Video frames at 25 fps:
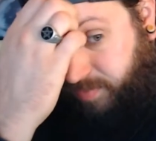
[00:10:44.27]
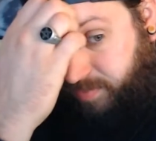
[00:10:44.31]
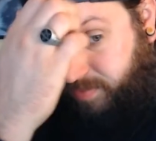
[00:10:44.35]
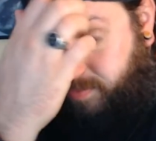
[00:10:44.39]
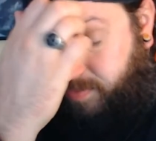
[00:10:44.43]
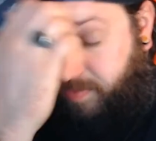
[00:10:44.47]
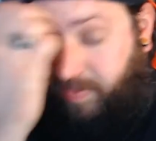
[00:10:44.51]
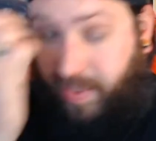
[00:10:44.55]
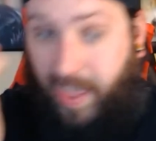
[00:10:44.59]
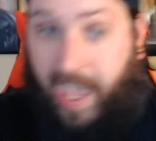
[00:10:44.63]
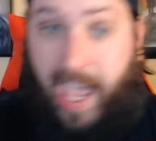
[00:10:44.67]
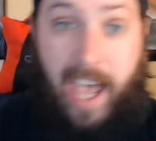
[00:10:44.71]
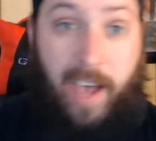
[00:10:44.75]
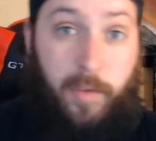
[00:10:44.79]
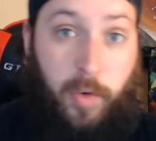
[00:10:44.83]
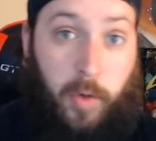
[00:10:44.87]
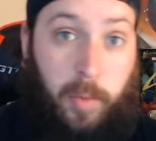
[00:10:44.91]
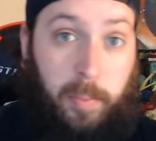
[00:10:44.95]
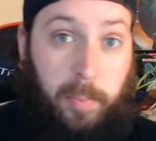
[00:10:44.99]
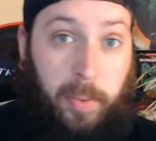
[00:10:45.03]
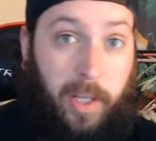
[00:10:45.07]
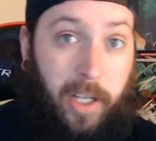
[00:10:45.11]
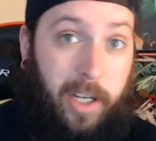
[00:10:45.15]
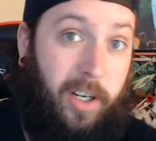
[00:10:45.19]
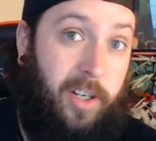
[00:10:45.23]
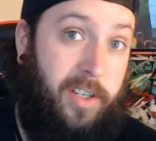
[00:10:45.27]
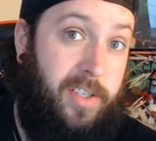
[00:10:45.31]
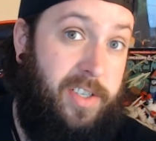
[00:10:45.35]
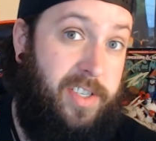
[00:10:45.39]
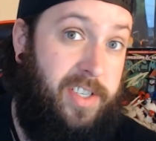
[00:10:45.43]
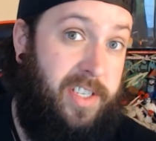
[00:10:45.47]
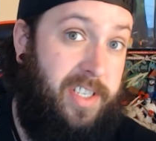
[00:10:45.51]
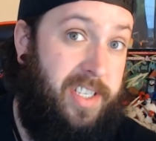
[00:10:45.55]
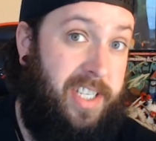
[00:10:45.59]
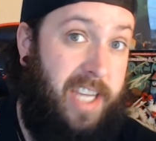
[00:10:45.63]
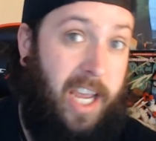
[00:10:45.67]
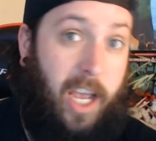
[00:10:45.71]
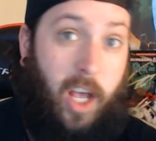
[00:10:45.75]
have your players
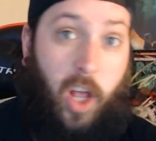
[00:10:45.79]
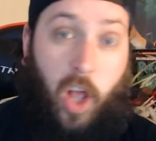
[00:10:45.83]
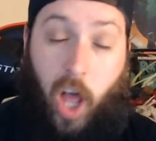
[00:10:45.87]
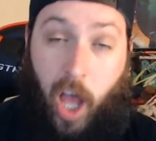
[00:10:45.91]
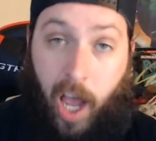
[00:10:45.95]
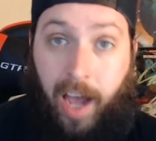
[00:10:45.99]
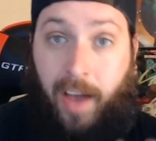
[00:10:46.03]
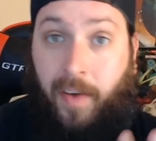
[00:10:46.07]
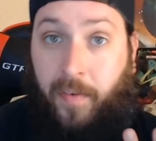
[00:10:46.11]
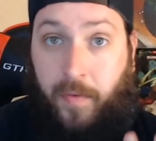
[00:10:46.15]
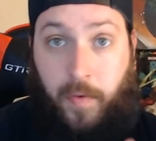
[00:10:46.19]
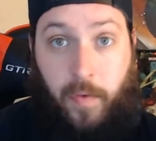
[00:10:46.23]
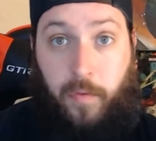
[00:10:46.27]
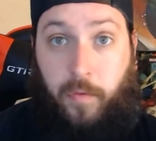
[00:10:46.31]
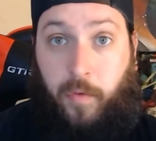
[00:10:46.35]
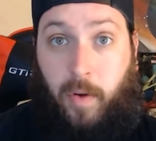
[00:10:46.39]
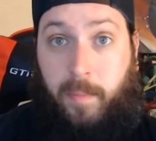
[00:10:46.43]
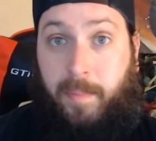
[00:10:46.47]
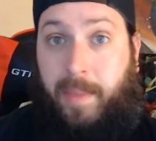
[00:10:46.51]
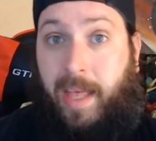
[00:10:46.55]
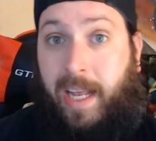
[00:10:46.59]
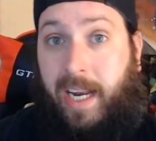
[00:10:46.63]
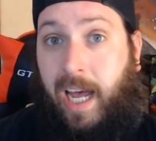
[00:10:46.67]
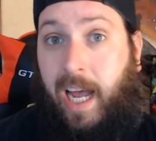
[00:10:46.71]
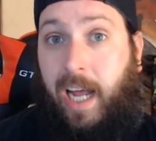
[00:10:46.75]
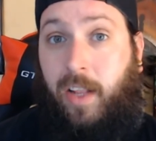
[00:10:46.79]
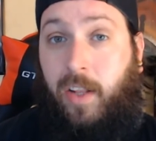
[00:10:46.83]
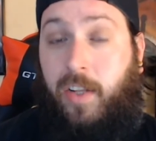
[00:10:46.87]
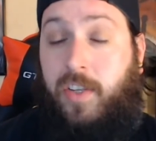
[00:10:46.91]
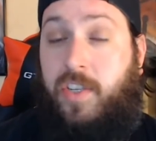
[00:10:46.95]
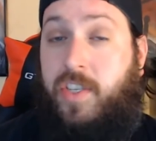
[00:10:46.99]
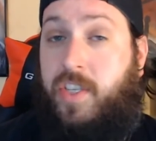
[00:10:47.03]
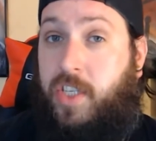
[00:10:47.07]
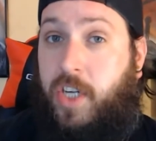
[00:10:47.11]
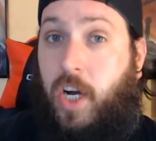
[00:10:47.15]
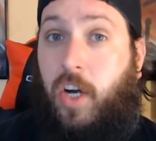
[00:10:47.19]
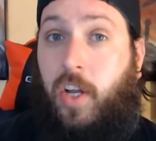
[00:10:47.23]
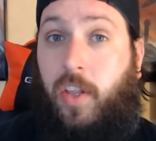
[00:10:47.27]
sail off from that island,
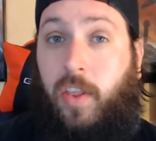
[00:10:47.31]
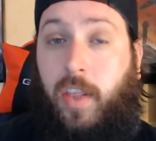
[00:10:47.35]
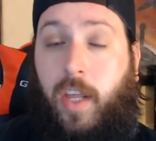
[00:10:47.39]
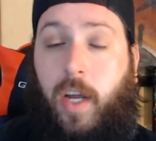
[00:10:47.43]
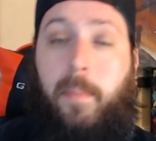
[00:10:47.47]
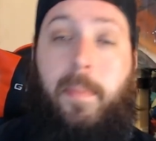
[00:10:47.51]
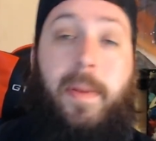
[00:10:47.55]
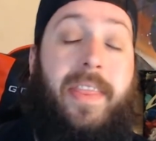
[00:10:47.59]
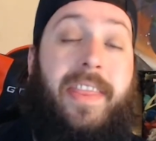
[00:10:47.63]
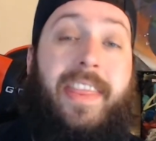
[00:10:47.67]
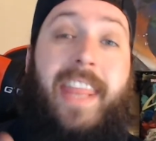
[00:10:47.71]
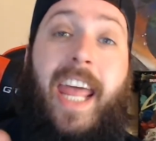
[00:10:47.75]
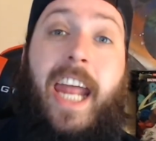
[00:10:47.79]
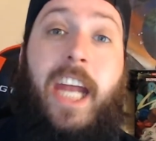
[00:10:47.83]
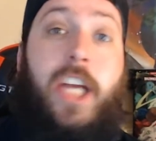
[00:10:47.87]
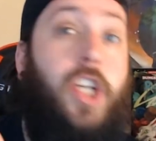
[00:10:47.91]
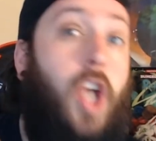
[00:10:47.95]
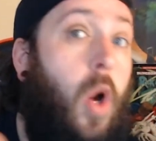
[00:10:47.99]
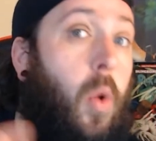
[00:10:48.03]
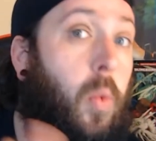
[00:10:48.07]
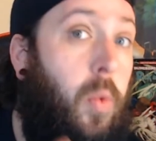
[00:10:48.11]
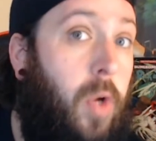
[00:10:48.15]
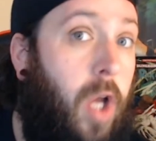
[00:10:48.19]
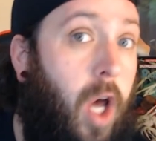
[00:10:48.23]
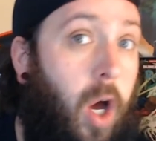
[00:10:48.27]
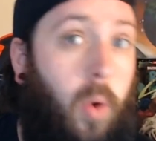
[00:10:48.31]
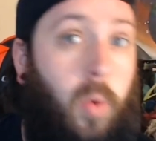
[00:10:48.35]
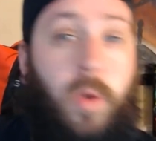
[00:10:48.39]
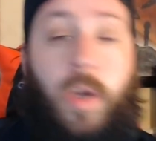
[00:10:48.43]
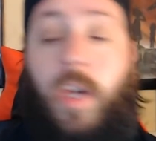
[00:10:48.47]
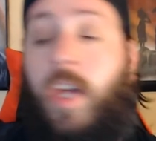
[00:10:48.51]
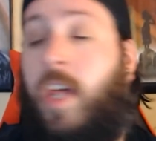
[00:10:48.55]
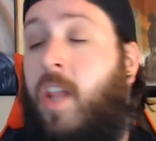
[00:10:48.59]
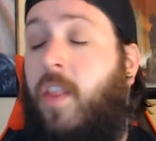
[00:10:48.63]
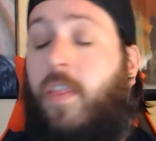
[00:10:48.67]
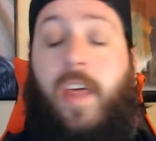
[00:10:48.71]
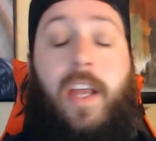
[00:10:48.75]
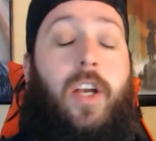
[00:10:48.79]
starting there, but they don't know.
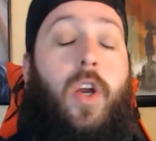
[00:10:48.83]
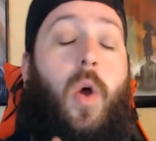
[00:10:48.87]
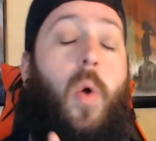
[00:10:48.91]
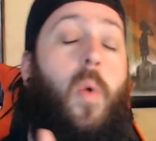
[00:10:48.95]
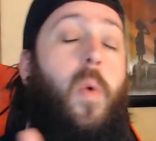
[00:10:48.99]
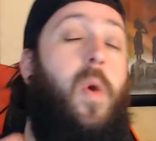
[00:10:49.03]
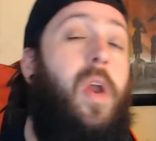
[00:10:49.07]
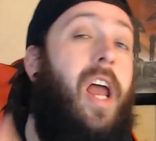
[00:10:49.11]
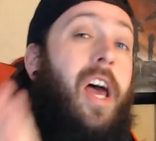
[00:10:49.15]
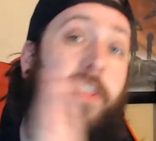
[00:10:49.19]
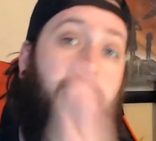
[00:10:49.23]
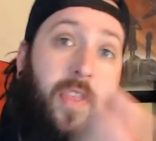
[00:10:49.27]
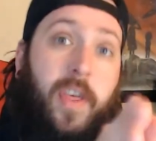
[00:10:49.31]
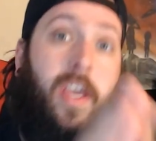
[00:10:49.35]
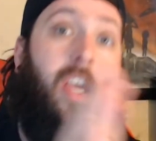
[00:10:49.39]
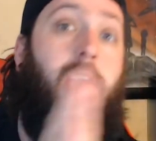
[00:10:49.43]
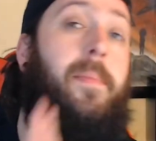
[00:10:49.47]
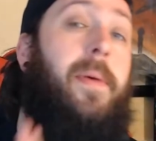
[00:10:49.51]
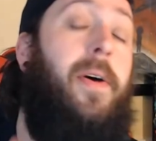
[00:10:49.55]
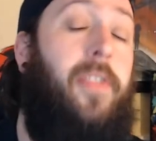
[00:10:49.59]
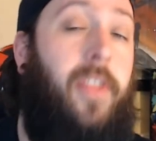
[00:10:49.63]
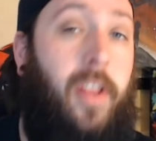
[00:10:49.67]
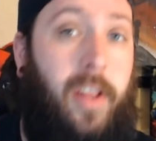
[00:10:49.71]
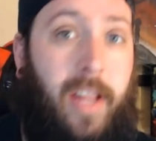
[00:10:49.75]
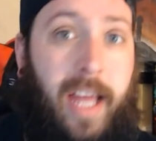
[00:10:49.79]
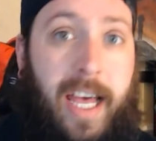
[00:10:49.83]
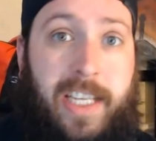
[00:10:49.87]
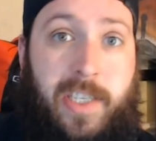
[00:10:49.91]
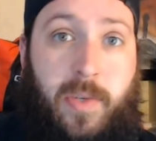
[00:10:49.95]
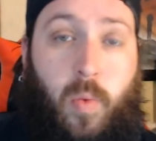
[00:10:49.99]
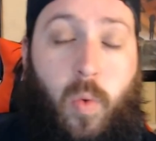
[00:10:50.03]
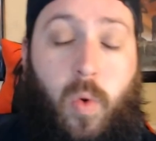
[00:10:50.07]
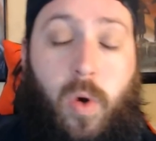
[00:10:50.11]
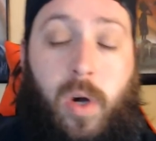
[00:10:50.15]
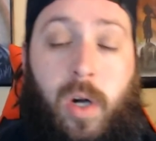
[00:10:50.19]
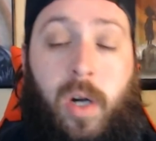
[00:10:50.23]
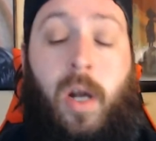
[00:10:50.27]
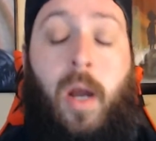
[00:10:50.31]
They know nothing about the last
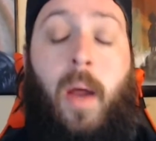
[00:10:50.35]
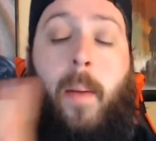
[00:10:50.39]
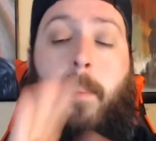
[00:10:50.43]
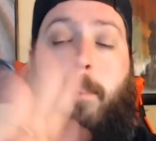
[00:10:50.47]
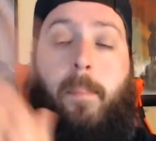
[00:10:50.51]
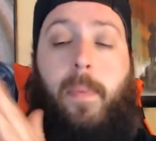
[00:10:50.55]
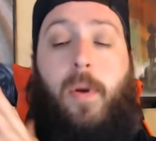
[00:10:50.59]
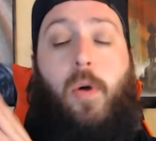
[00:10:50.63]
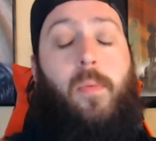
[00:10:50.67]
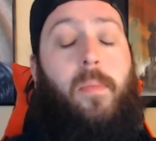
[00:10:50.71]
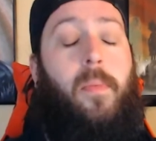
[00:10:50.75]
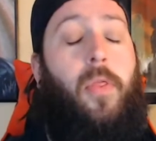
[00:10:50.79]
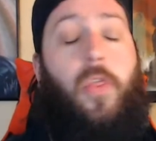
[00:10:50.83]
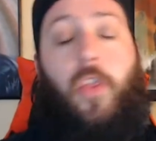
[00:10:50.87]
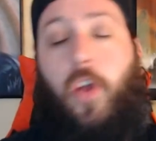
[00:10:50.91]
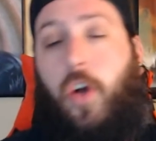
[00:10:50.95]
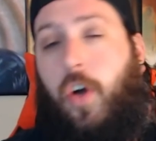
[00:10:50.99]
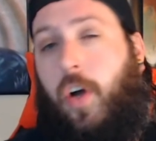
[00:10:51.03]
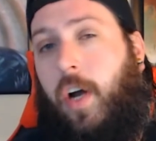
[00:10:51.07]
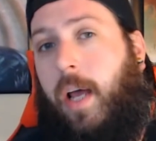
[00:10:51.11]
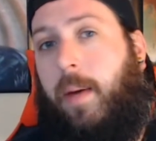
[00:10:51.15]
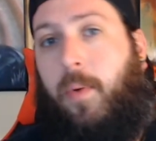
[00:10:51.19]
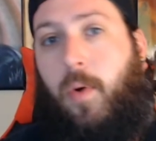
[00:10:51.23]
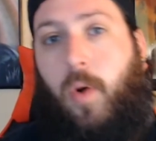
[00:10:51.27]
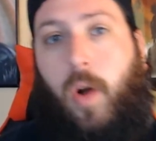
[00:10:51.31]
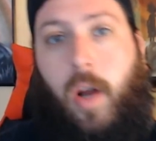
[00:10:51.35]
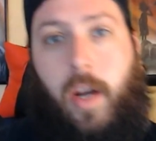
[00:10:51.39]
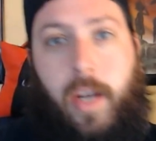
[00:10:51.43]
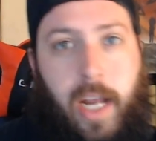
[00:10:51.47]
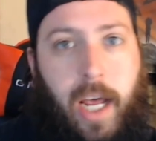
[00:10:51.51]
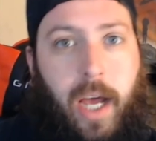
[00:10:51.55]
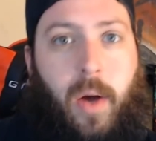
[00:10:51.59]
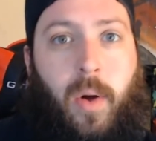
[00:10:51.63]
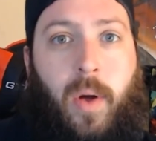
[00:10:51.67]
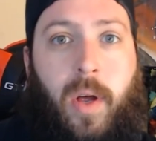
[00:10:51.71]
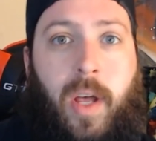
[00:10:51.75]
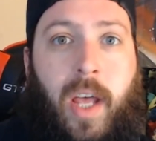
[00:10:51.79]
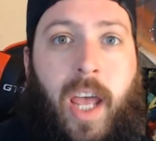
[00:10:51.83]
war. Boom, they're in Eberron
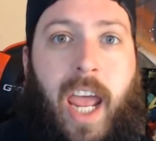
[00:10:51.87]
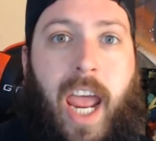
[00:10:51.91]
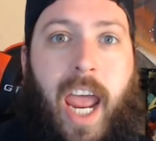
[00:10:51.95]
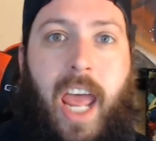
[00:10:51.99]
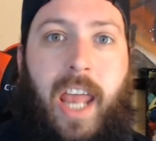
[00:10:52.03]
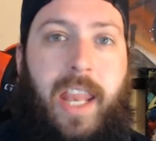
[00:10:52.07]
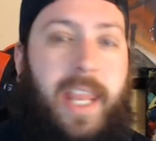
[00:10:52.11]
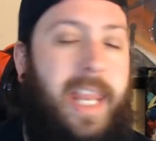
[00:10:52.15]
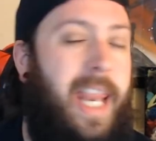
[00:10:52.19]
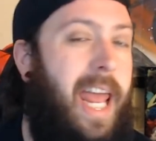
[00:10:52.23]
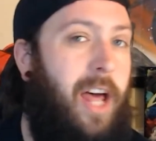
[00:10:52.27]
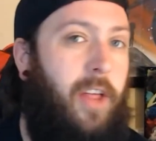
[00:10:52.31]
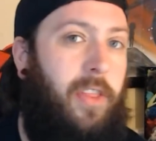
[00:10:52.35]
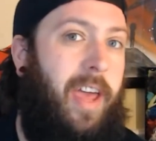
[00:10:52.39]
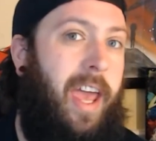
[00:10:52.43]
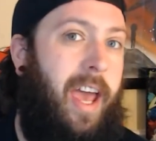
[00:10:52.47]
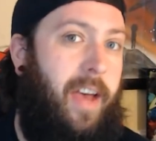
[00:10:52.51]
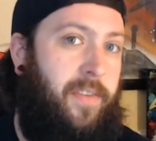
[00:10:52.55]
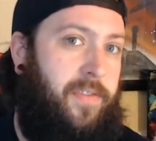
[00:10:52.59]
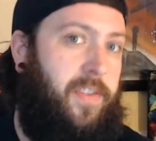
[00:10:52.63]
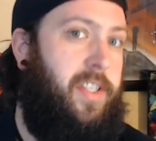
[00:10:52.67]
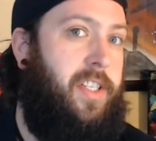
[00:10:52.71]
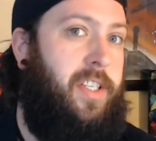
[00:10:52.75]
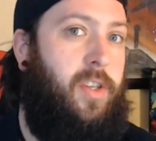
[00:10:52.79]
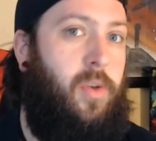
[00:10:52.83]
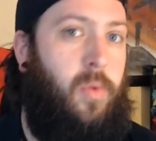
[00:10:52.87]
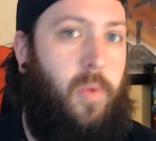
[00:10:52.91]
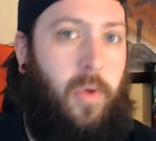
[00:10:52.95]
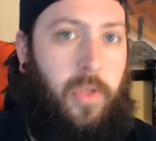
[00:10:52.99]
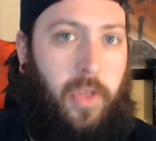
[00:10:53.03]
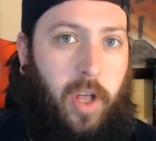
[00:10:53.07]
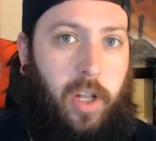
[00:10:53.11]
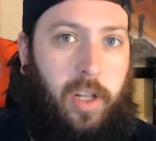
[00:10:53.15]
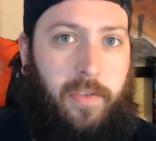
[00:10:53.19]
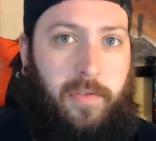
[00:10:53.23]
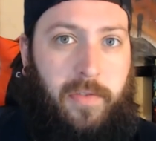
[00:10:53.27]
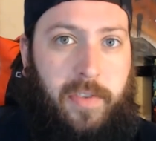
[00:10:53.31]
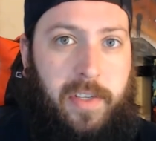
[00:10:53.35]
now. And now they have to deal with
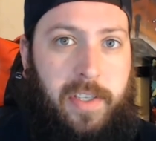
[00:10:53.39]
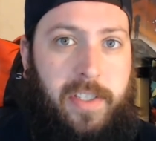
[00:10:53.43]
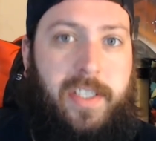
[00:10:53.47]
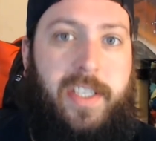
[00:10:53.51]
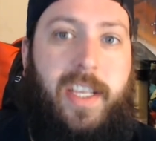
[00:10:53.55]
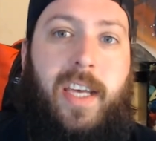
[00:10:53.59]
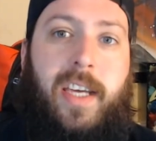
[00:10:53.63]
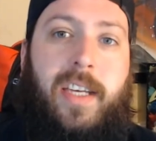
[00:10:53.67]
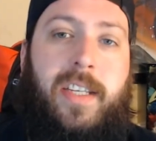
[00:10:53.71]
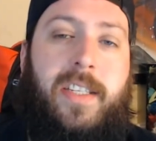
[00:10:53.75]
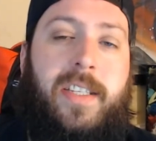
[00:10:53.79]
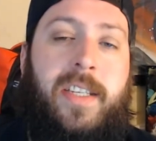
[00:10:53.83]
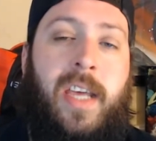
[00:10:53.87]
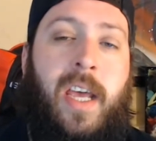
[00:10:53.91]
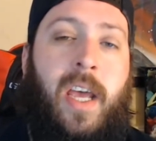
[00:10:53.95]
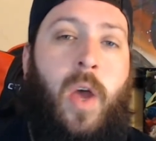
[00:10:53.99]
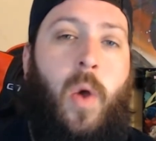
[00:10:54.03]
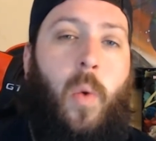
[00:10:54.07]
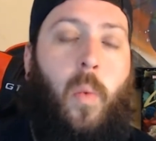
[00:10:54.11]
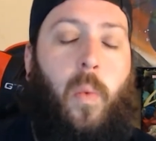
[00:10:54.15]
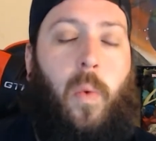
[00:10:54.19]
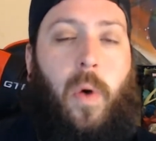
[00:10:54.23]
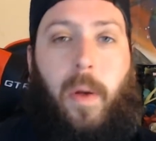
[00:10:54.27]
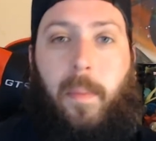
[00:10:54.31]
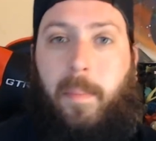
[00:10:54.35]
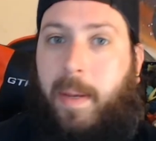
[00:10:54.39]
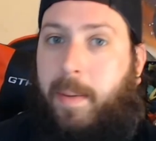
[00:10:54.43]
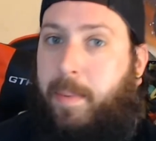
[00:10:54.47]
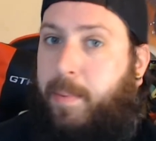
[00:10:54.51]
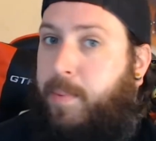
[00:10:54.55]
all of these things while maybe